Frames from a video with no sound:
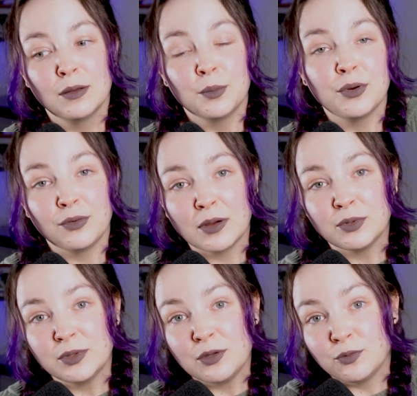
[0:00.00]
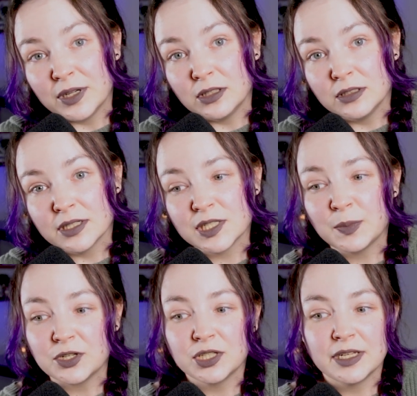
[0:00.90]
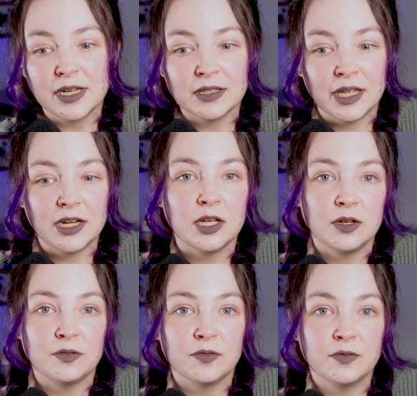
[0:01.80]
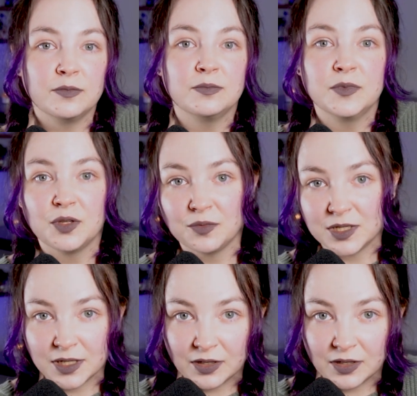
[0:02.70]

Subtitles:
probably will, especially in light of the recent